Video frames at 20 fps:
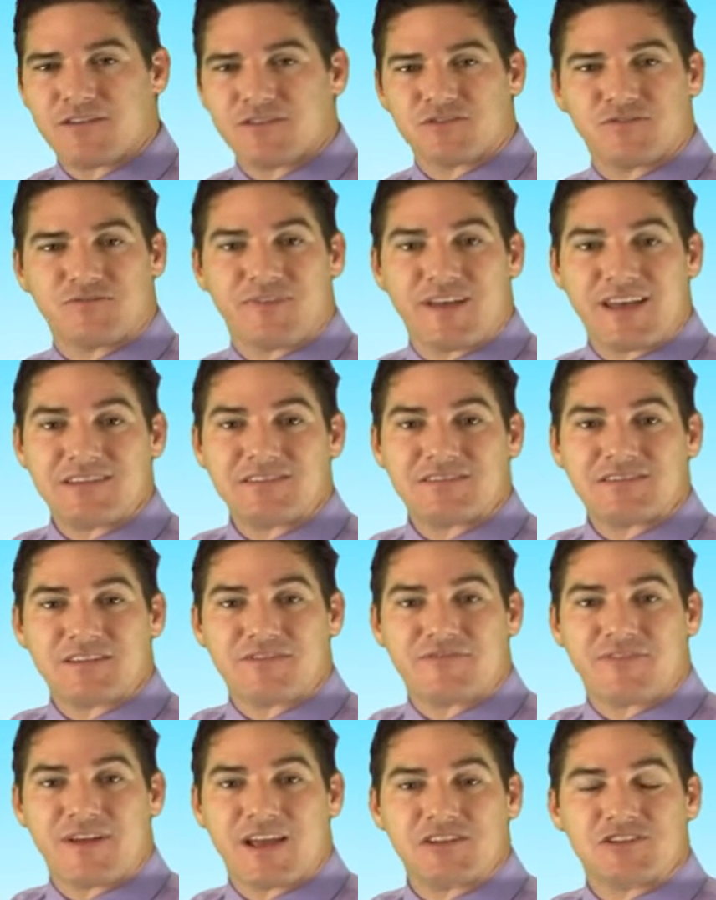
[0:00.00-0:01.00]
It's
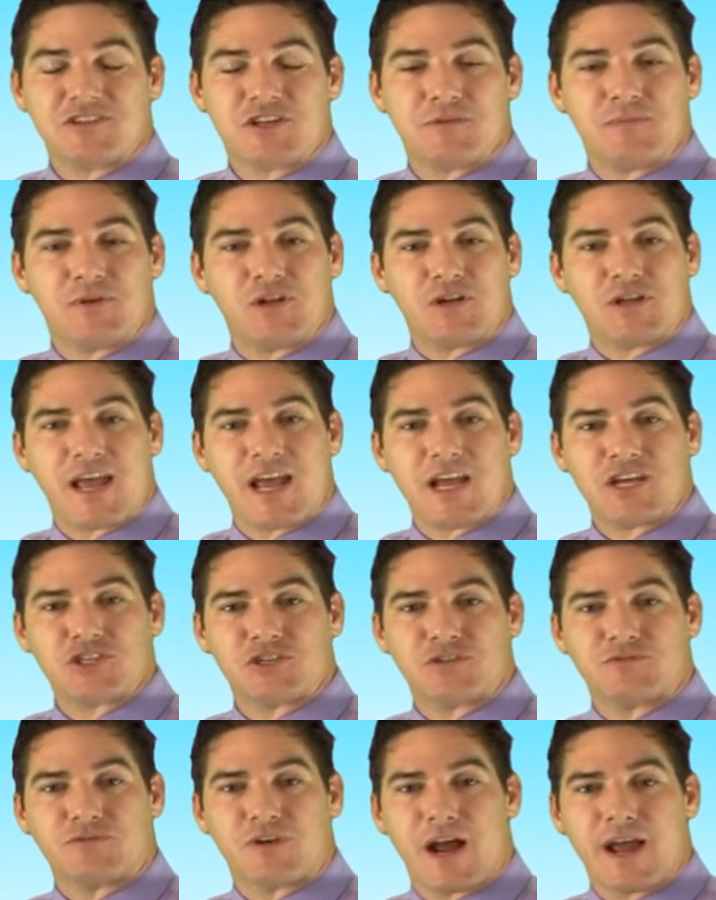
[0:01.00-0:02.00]
face-to-face
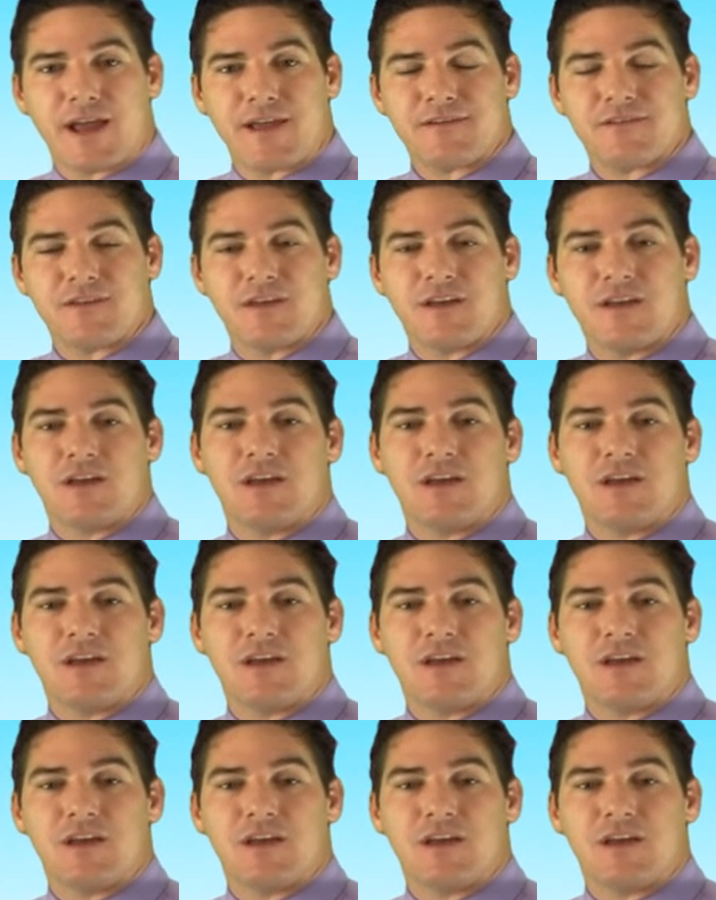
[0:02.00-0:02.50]
communication, right?